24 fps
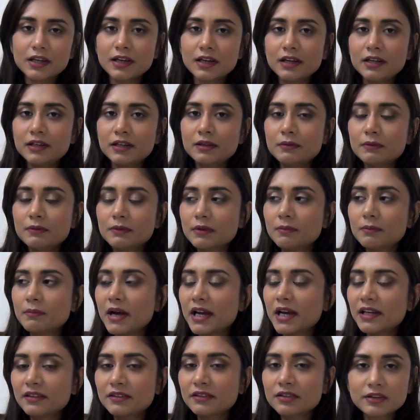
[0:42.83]
It
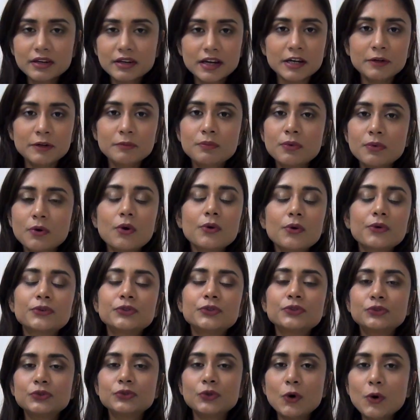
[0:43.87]
My thread broke
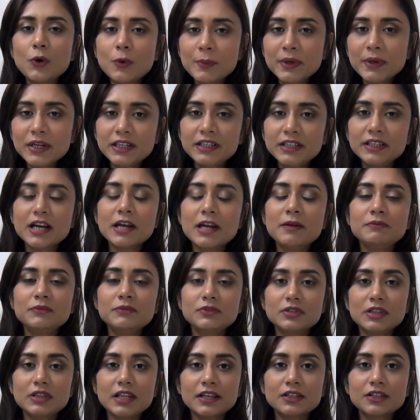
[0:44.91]
so many
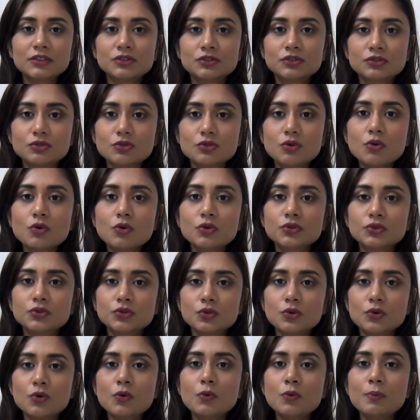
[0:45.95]
times, like
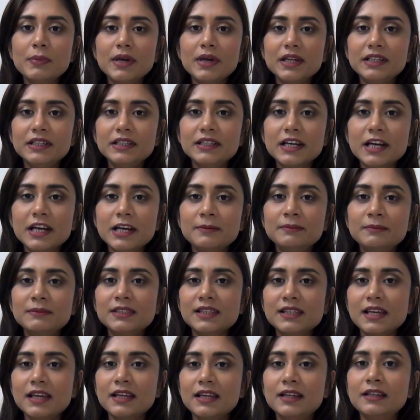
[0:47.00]
so many times,
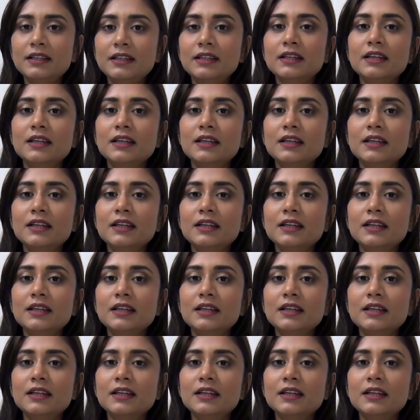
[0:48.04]
and